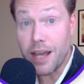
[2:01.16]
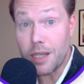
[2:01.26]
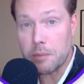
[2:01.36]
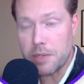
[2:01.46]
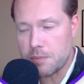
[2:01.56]

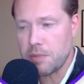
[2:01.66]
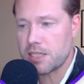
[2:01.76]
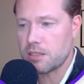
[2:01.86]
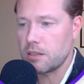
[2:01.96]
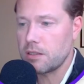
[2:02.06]
elements
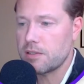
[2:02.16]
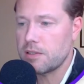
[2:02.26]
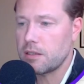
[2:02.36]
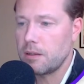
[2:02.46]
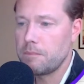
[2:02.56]
based on this
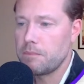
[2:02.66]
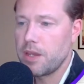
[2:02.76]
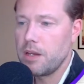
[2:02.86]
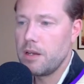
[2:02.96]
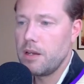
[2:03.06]
data.
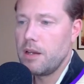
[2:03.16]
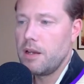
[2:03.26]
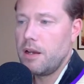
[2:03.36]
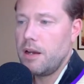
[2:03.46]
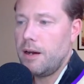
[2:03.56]

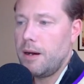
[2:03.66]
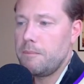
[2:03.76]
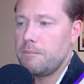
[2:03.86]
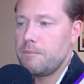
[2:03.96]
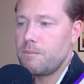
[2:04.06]

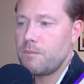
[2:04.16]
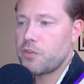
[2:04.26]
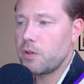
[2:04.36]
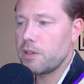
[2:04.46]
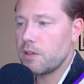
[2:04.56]

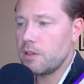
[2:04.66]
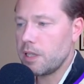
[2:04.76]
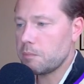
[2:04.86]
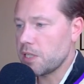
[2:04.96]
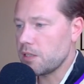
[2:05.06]

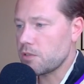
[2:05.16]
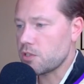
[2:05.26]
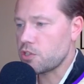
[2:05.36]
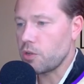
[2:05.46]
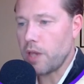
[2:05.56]
Let me
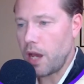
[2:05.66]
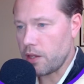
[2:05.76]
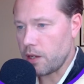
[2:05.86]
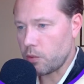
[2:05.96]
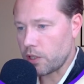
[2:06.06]
just show you how
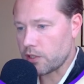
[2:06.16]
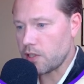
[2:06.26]
that works.